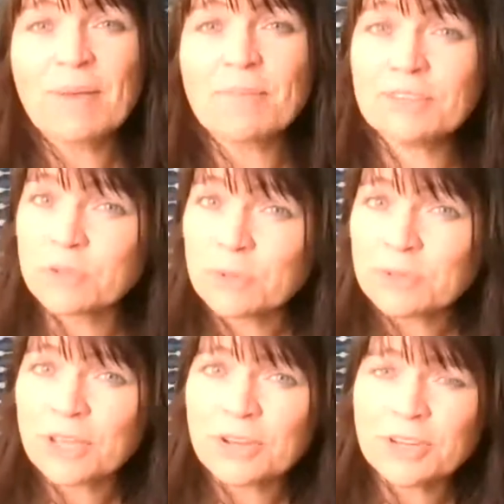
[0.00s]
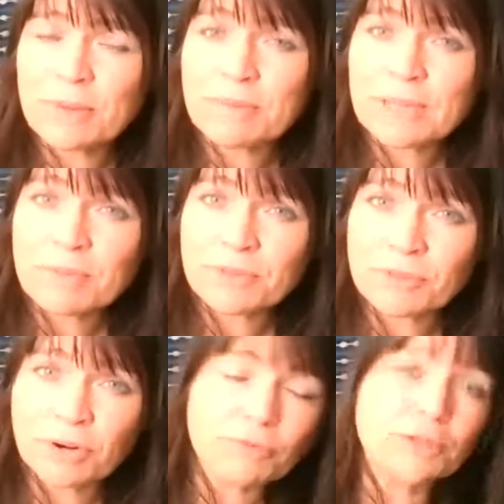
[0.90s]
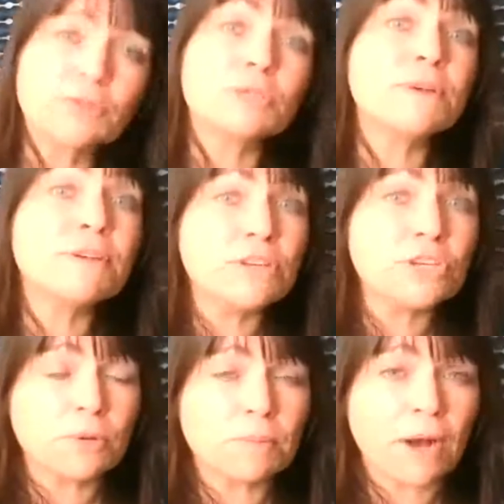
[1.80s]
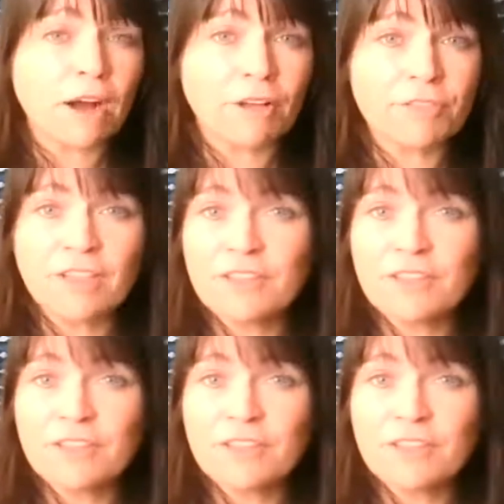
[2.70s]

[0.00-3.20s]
But there's also, you know, people that are on a real spiritual path